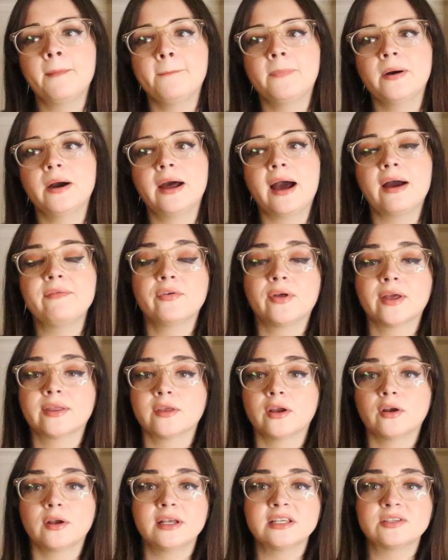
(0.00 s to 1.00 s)
but I feel
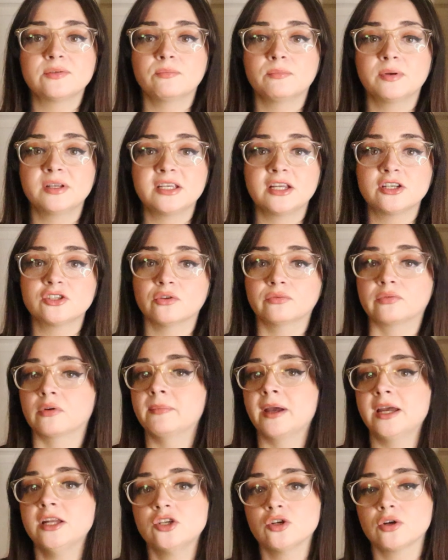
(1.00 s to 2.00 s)
like there is potential
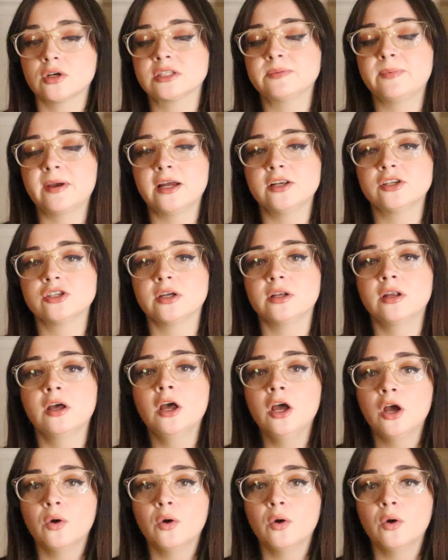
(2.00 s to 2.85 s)
for major expansion